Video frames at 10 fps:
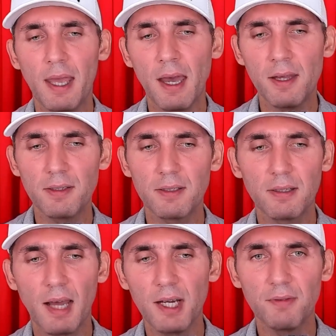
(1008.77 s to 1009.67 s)
and
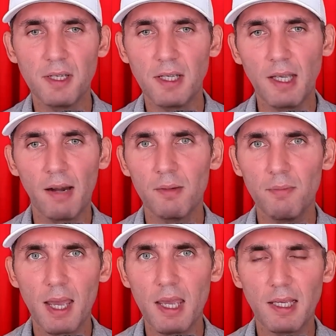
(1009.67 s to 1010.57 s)
kind of the
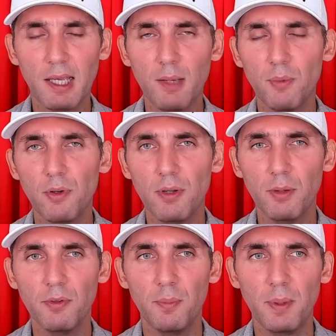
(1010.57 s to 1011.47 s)
Aramaic Hebrew
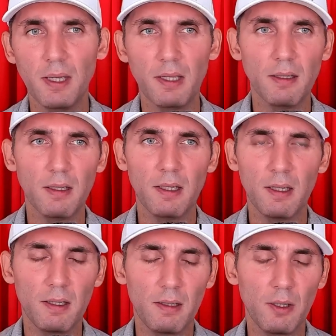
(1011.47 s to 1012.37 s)
that was
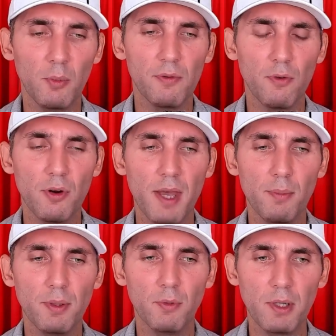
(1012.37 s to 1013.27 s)
being, before
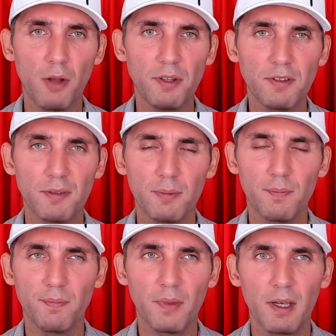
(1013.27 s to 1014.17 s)
that, between all these
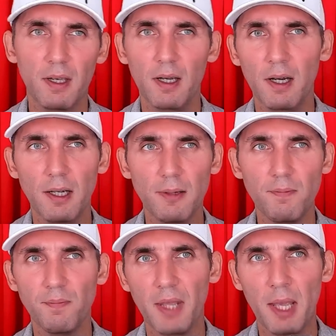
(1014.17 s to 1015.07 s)

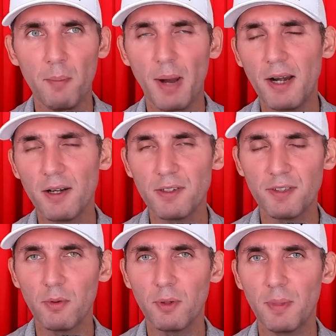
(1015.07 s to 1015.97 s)

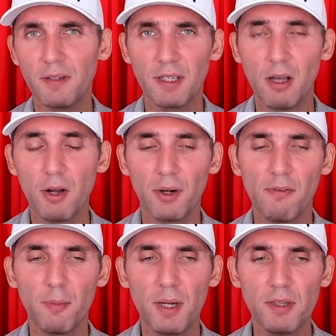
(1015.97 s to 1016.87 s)
empires that were basically conquering
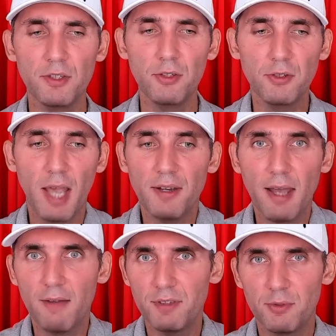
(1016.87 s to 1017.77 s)
everybody, that the Jews had
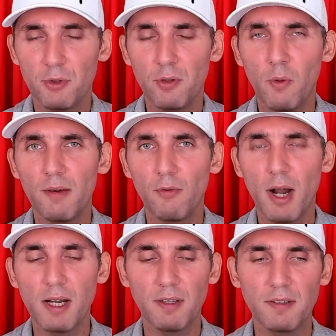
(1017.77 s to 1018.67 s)
to have some sort of way of
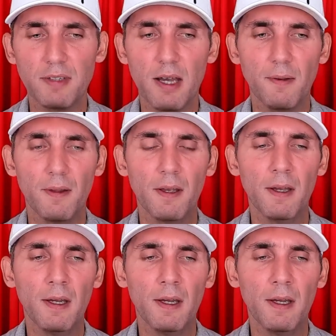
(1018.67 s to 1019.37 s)
writing things down.